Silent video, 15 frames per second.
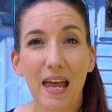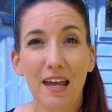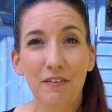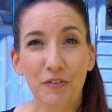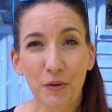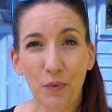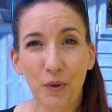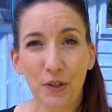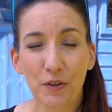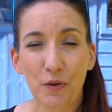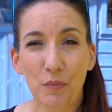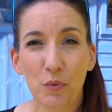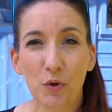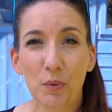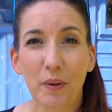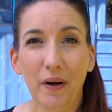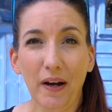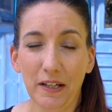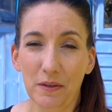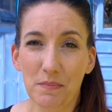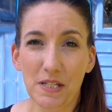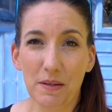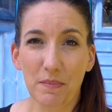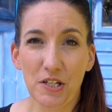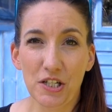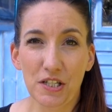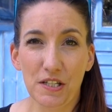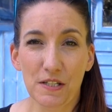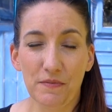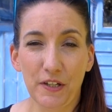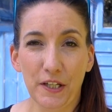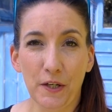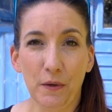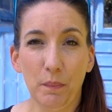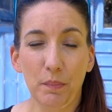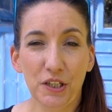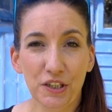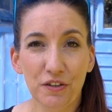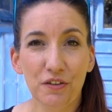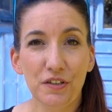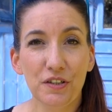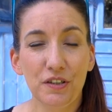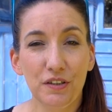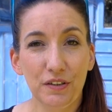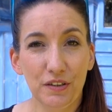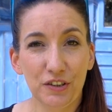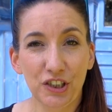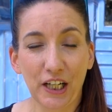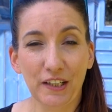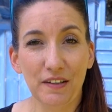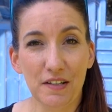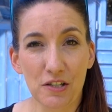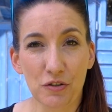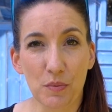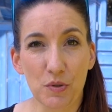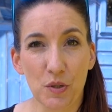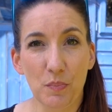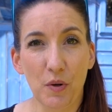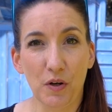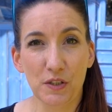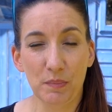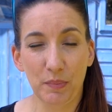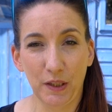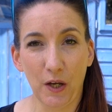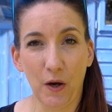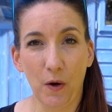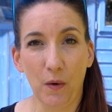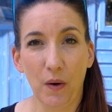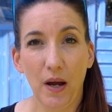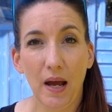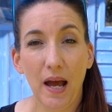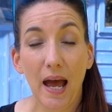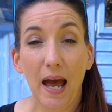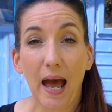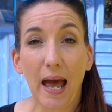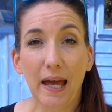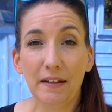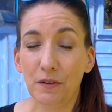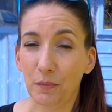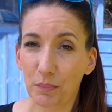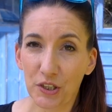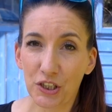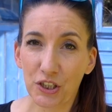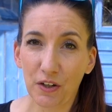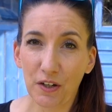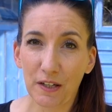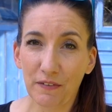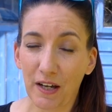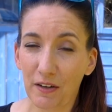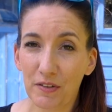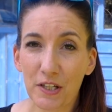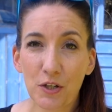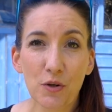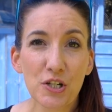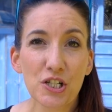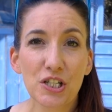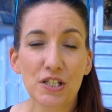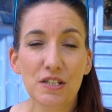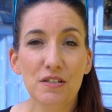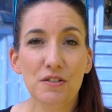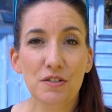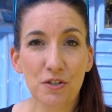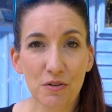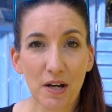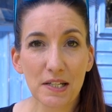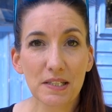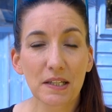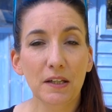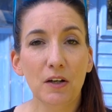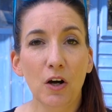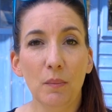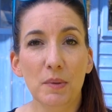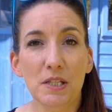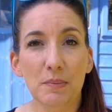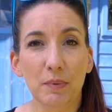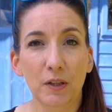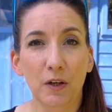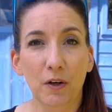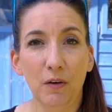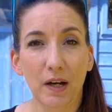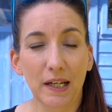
If you want to know more about items I mentioned in this video, be sure to check the description box below. And don't be shy, if you have any questions, do ask in the comments below.